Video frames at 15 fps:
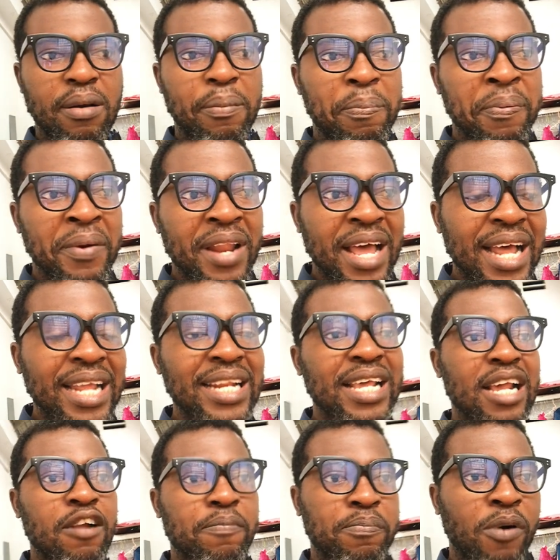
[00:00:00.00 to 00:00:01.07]
plan
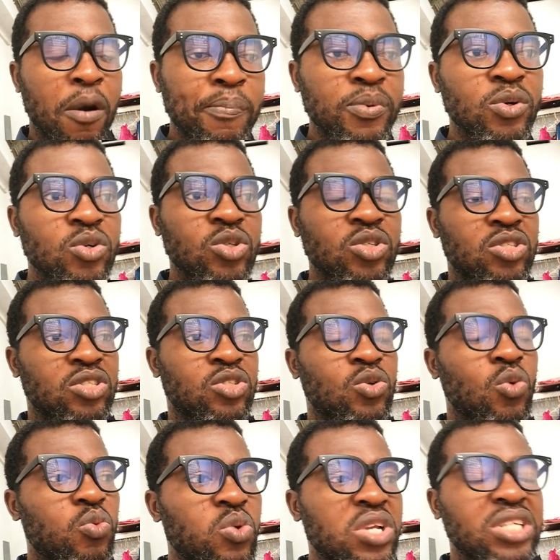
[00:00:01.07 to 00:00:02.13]
and purpose to
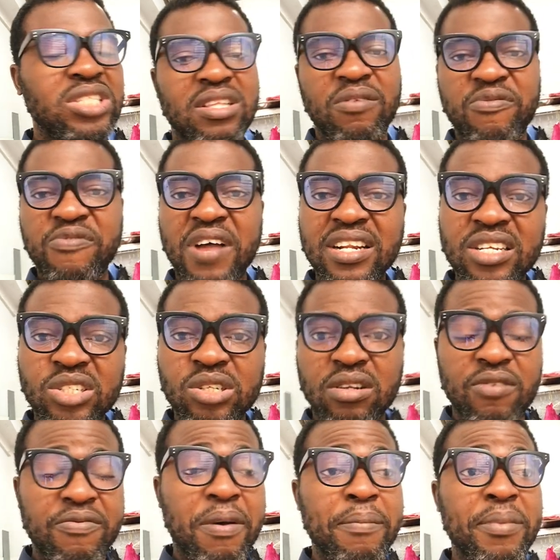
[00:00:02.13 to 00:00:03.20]
which the foundation
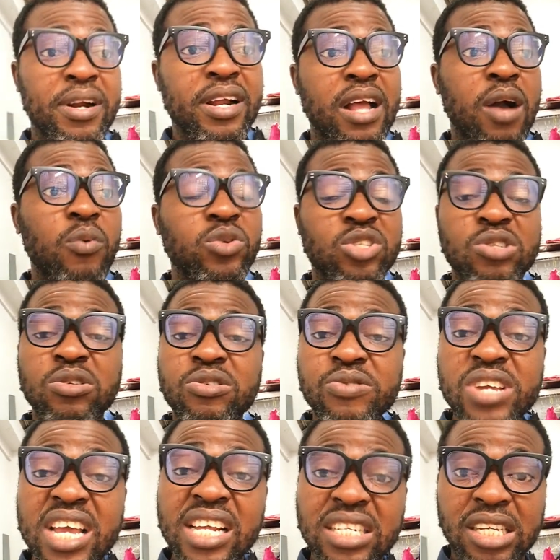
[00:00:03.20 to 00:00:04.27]
of America was
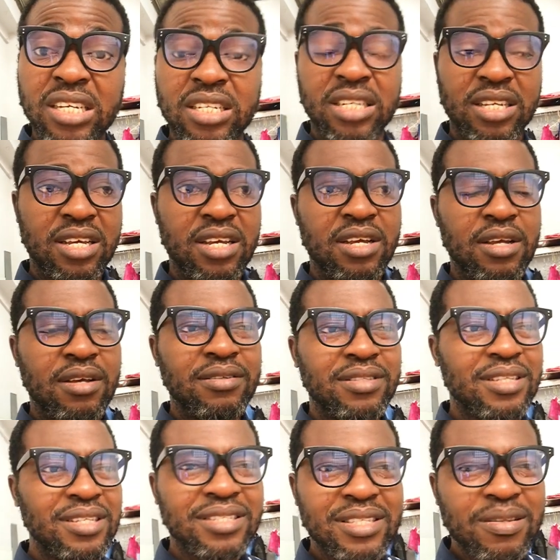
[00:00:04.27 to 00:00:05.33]
created.
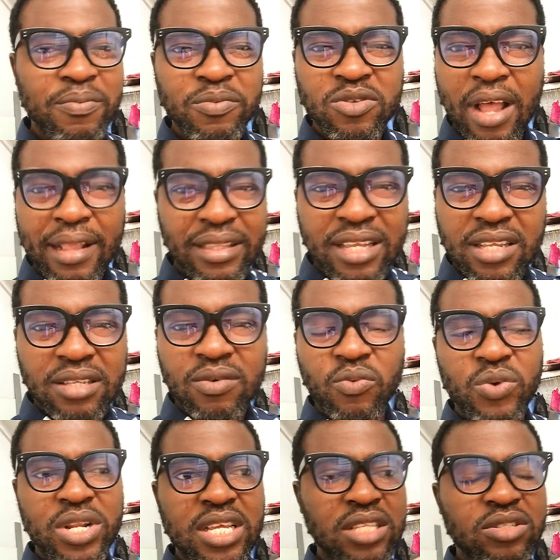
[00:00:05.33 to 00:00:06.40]
So I think
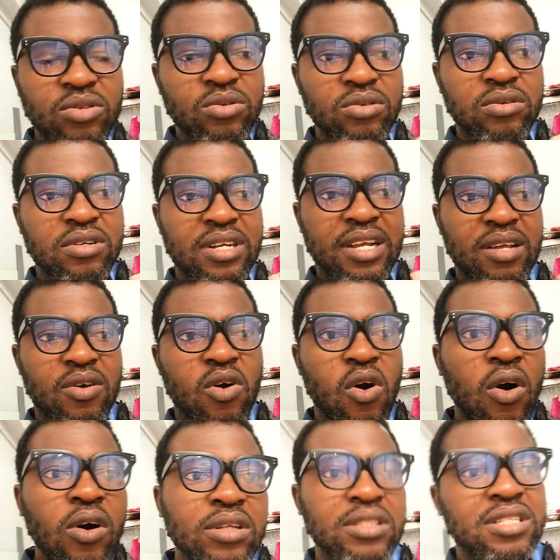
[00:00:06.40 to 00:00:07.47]
we need to
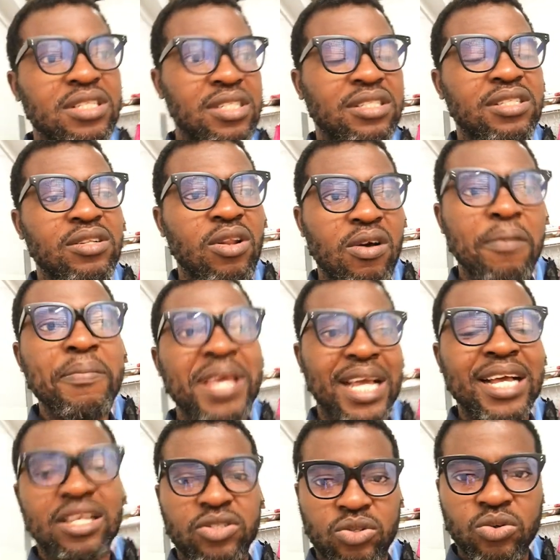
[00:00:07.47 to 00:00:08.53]
call these
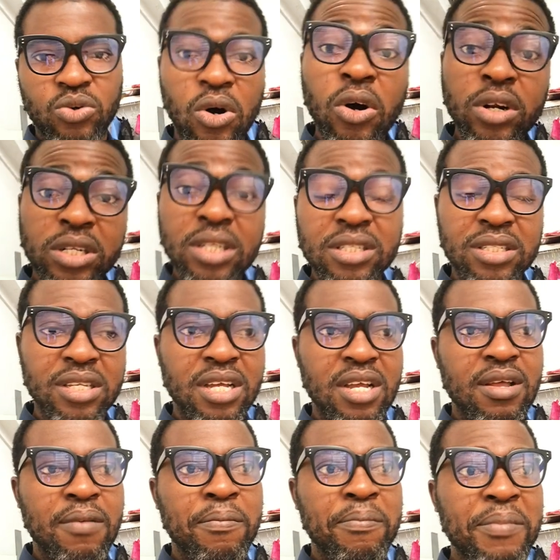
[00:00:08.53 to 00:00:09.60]
lawmakers to orders,
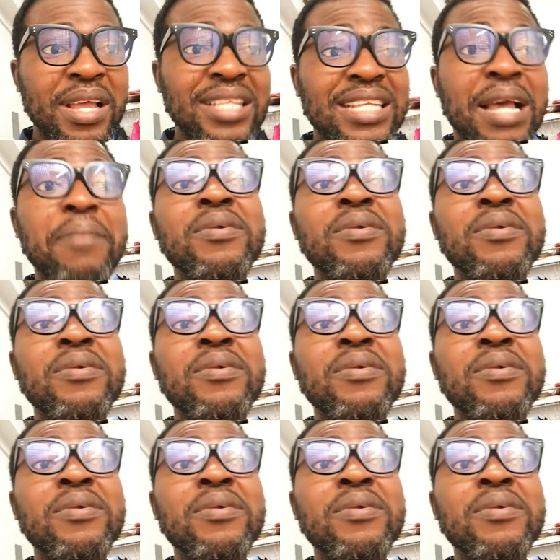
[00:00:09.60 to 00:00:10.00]
make them